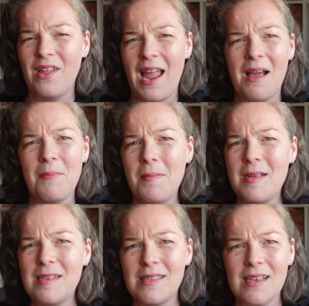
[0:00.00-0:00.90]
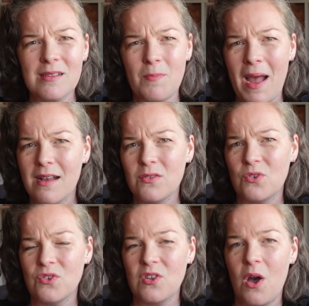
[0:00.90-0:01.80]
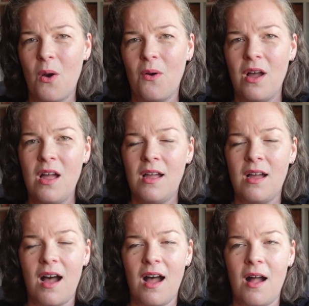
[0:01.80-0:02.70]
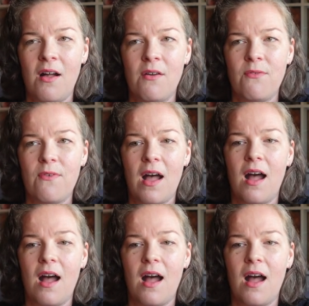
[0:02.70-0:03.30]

like maybe 6 bags or so of